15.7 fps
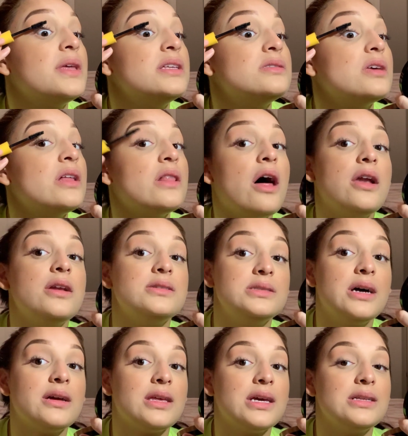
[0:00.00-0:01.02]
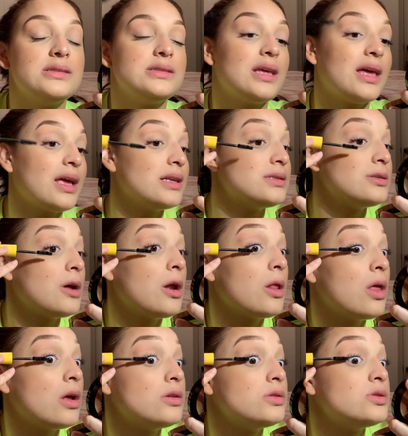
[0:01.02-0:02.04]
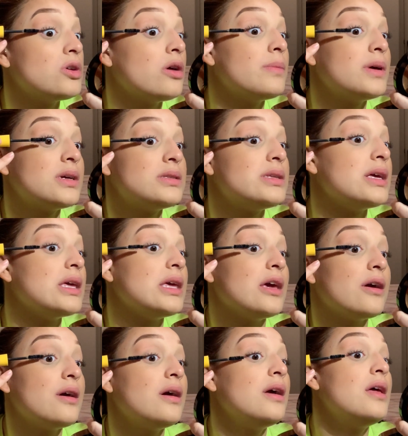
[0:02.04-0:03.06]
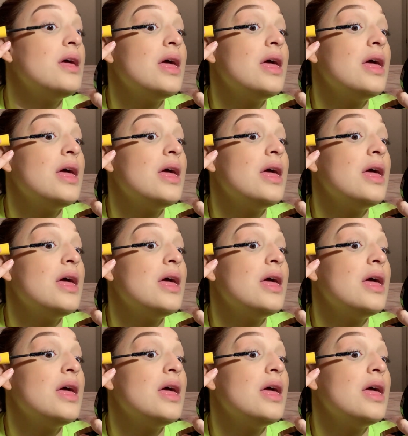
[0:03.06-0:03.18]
It's a lot of Dunkins, like it's not a lot of Starbucks like here.